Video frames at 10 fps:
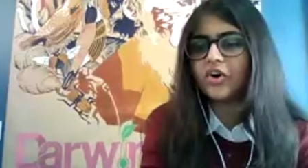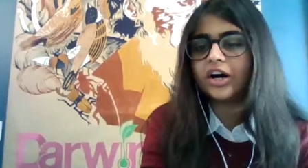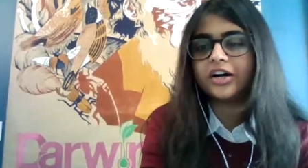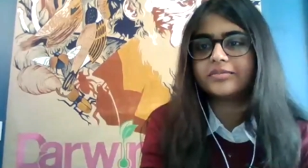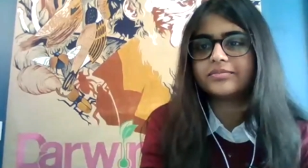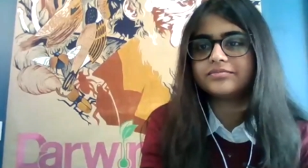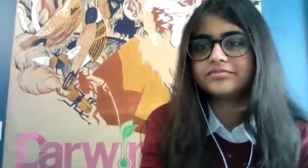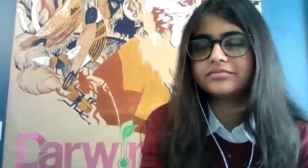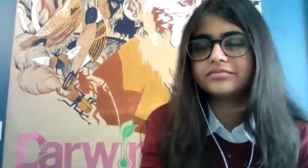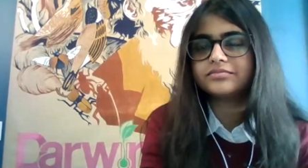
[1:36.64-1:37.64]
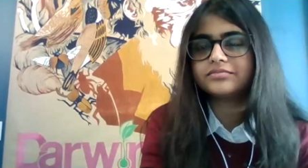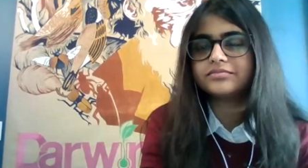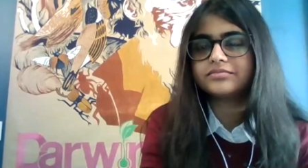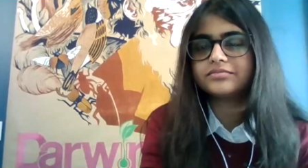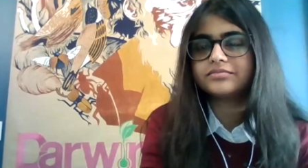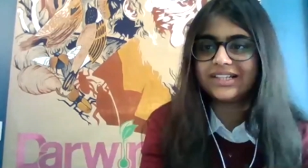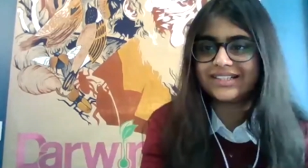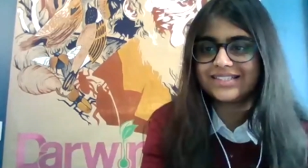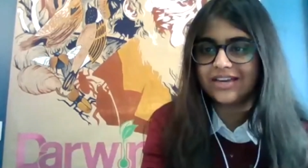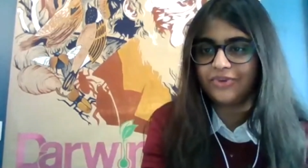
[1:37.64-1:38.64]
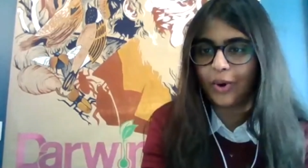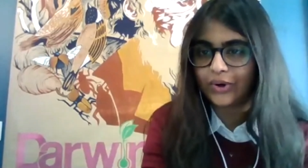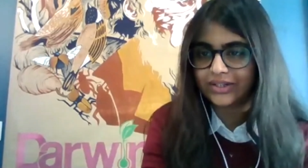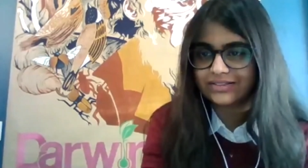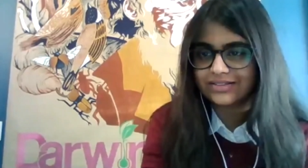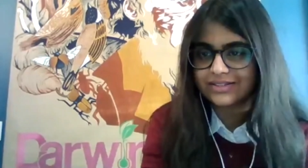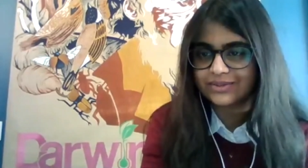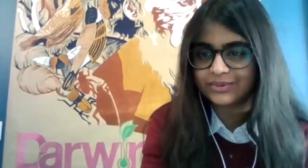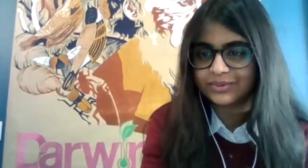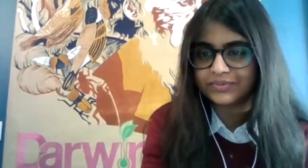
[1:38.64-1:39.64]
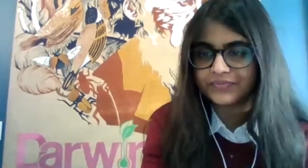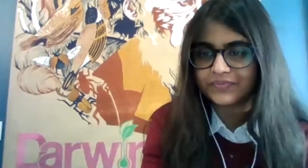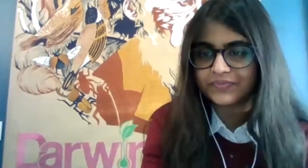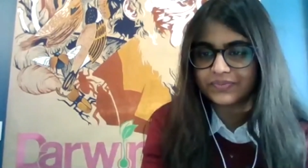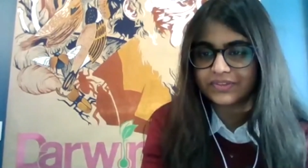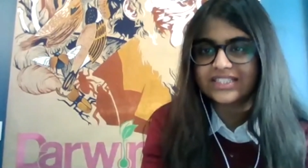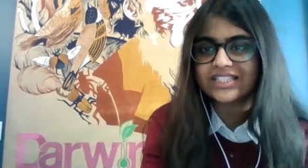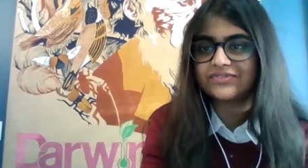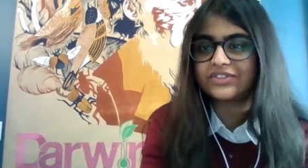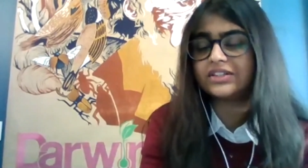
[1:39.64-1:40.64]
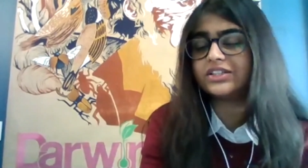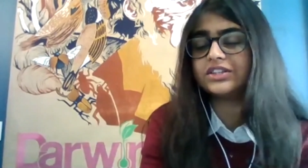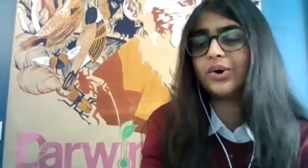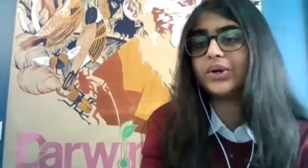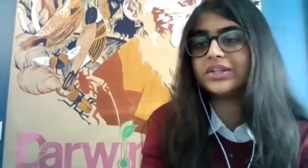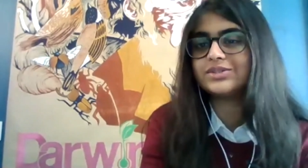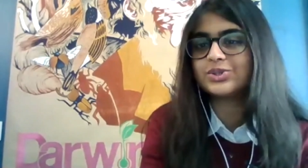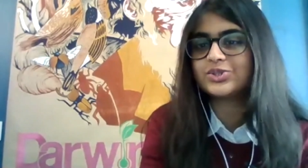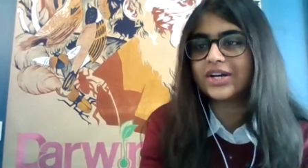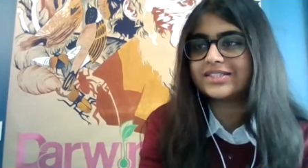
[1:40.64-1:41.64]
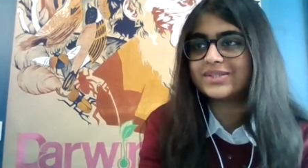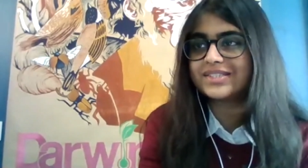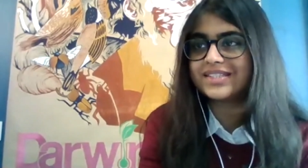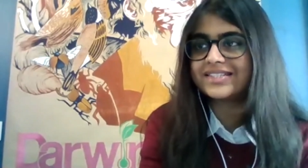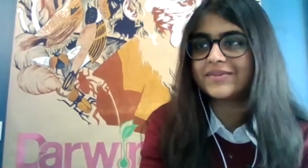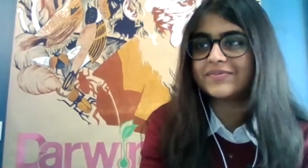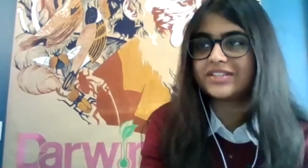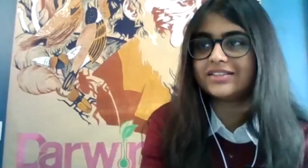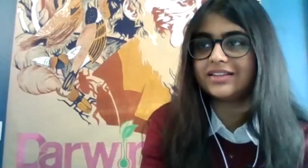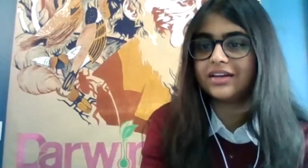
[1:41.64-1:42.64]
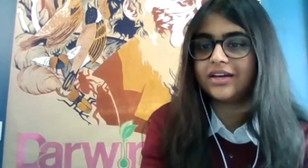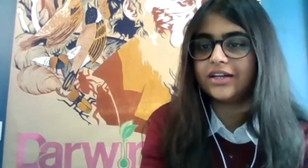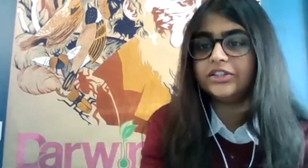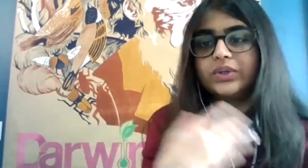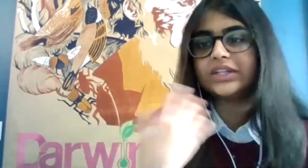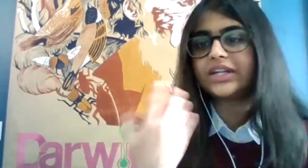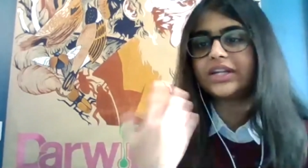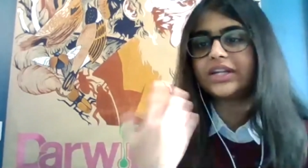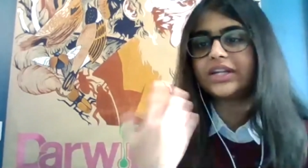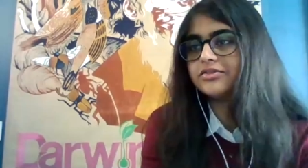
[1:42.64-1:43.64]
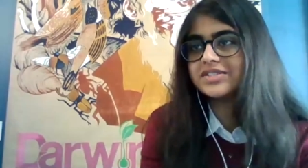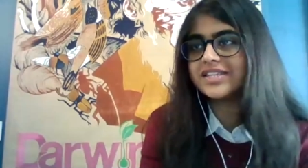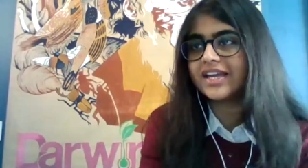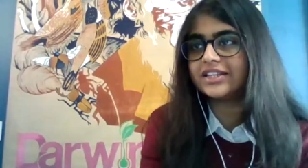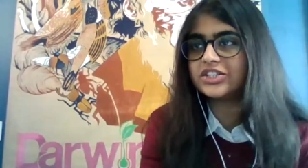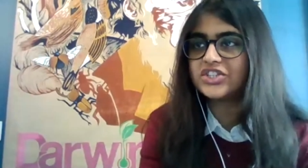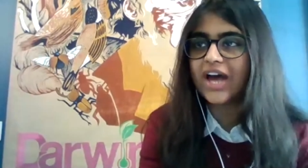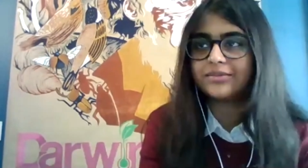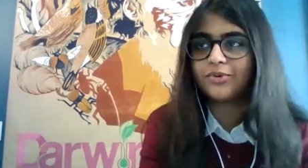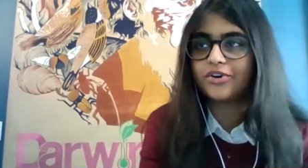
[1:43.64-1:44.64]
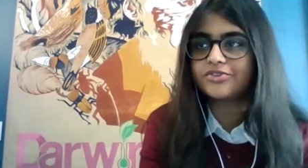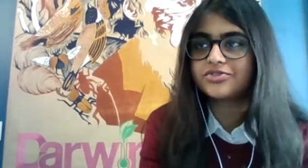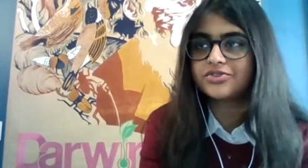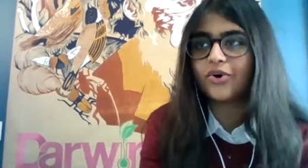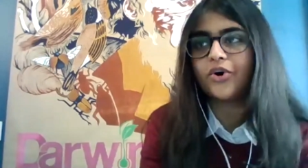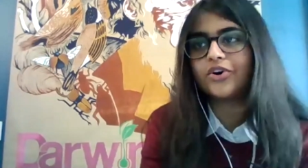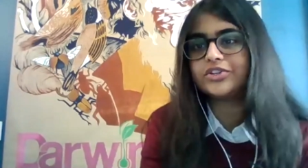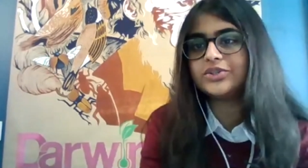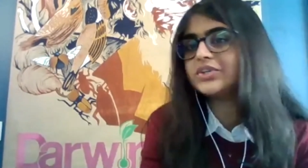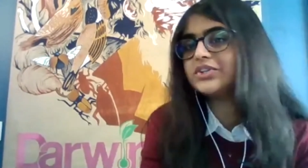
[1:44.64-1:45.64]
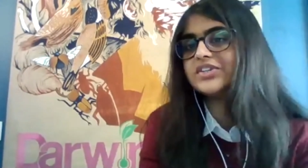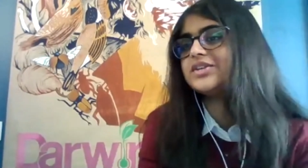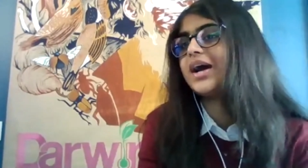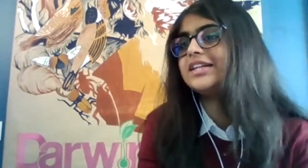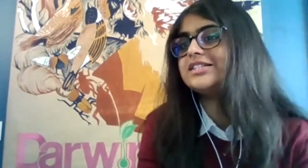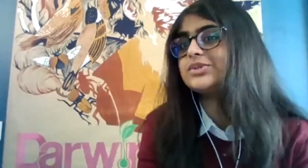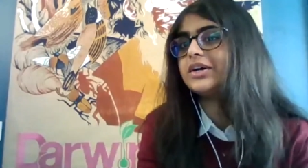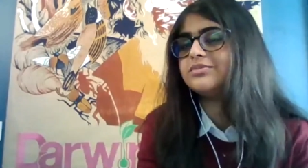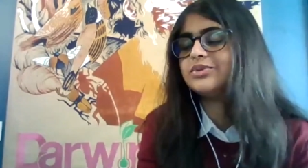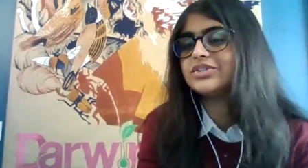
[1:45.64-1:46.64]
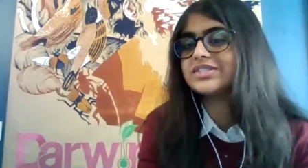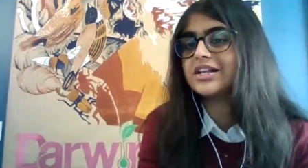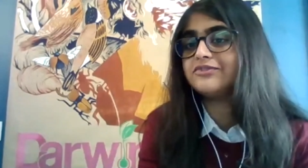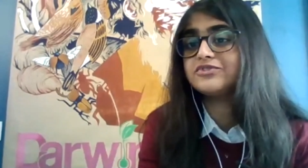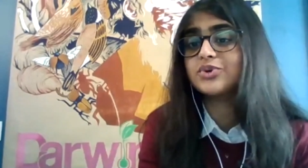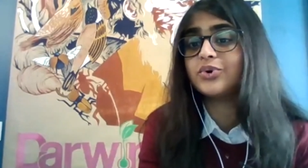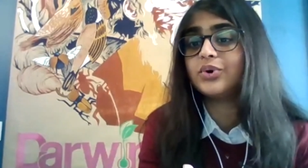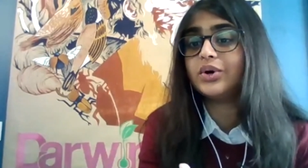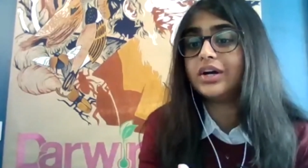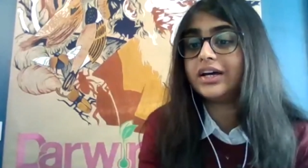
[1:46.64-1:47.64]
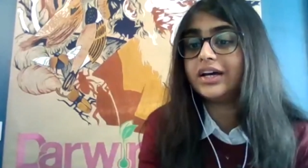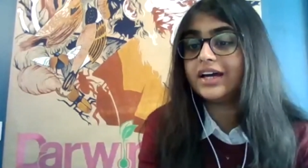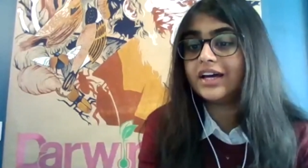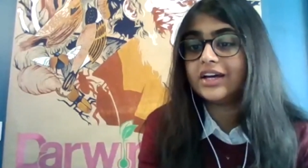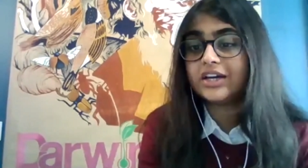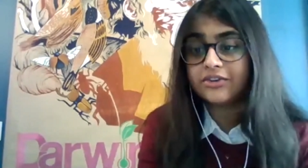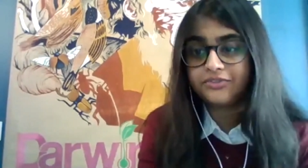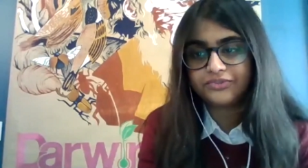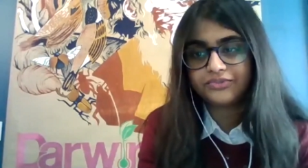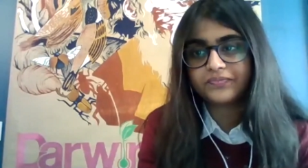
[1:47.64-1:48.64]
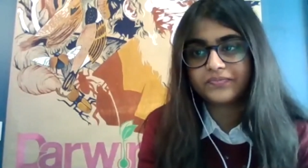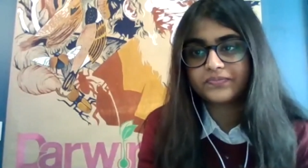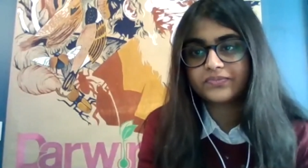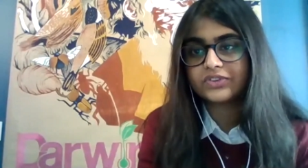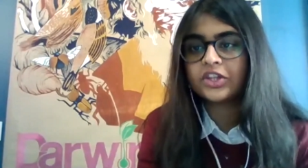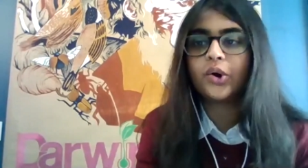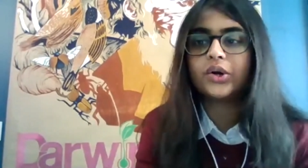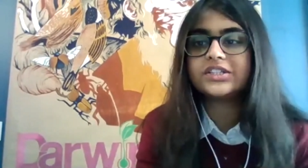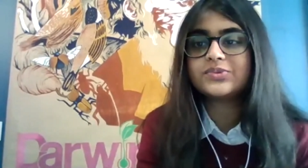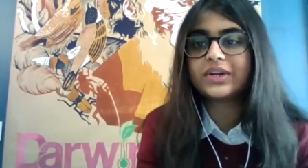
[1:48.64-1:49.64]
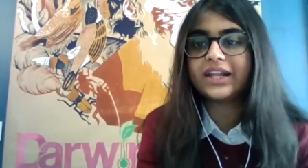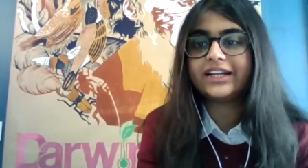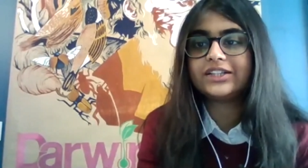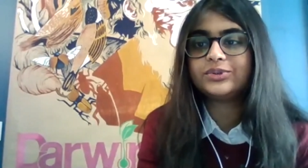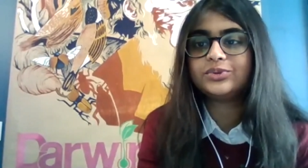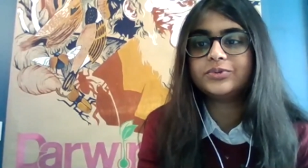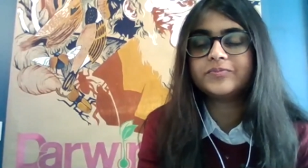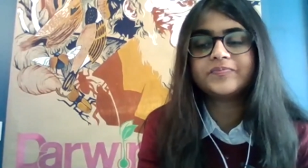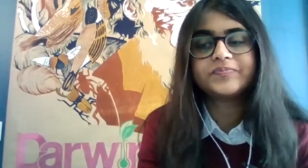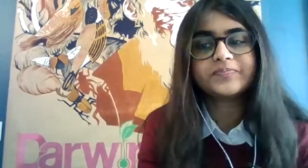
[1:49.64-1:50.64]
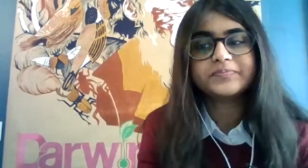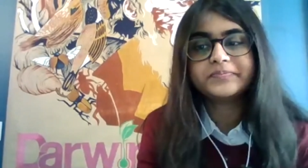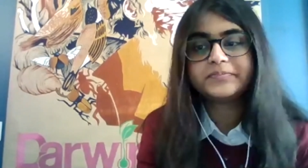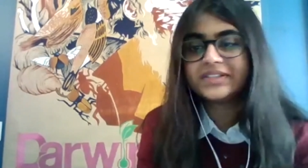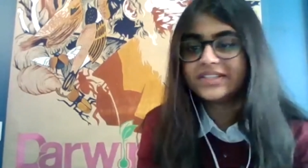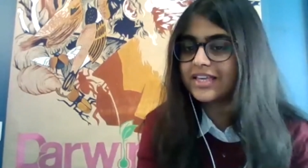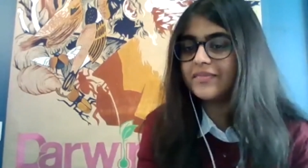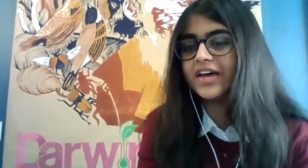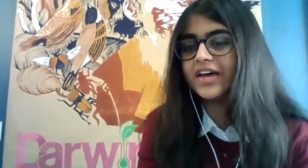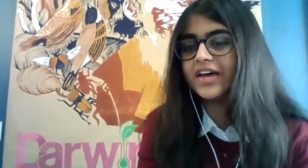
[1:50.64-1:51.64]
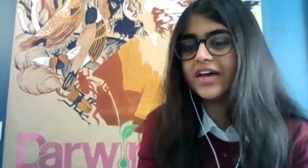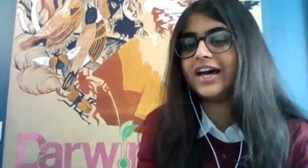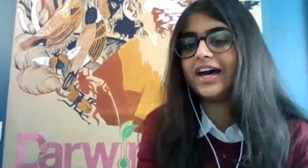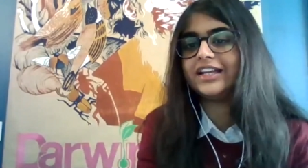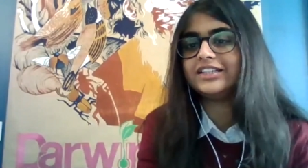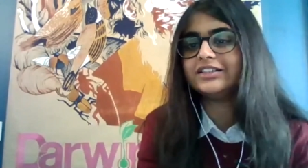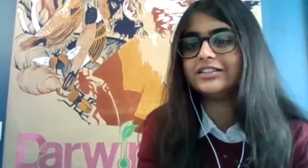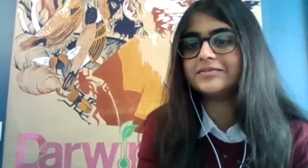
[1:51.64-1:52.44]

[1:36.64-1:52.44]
um, actually, let's give audience to let's give the audience a chance to say something. You can either say it in the chat box or you can raise your hands to unmute yourself. So, if the audience would like to, please come ahead and uh,